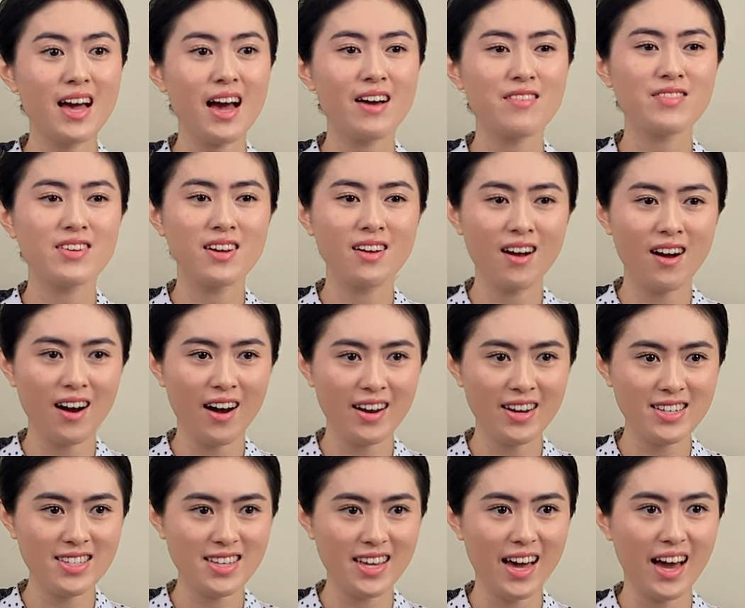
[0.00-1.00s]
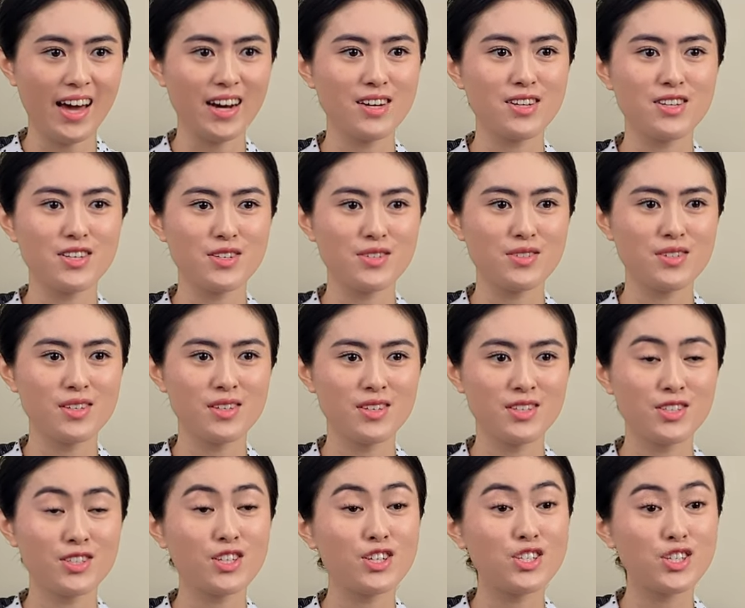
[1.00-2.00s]
have an honest attitude
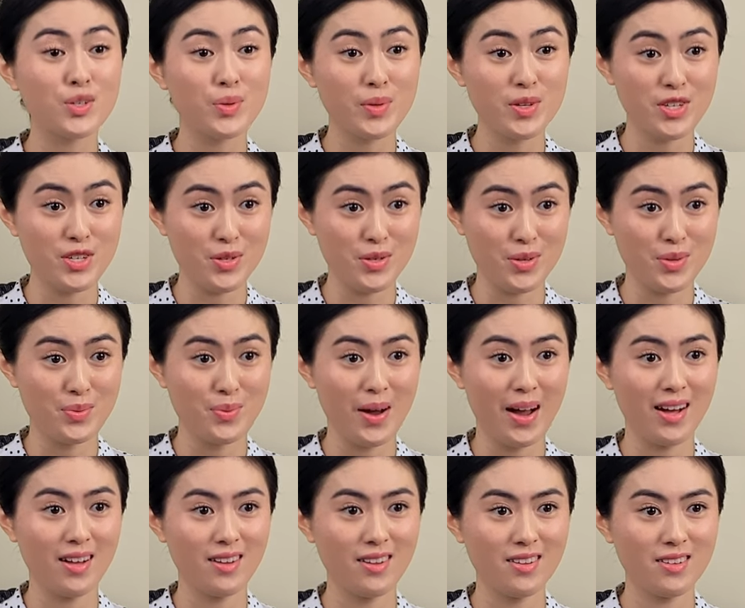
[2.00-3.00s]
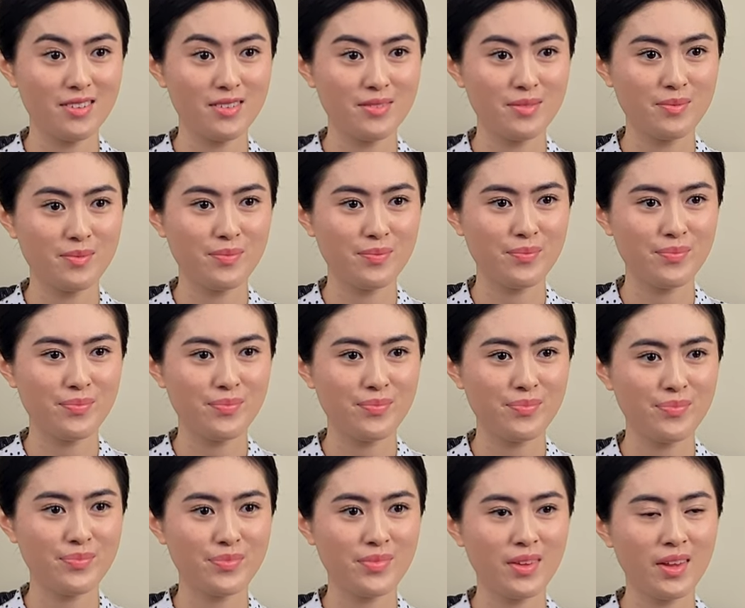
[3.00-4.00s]
to do a duty well.
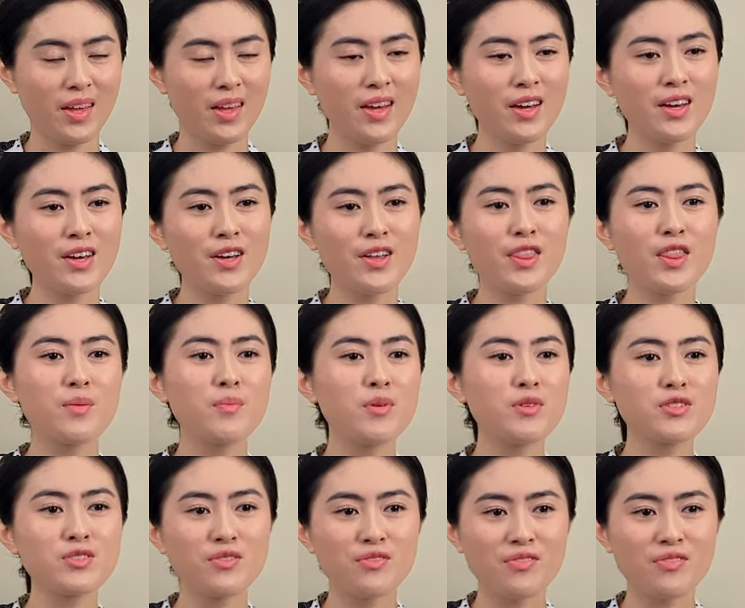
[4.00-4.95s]
The most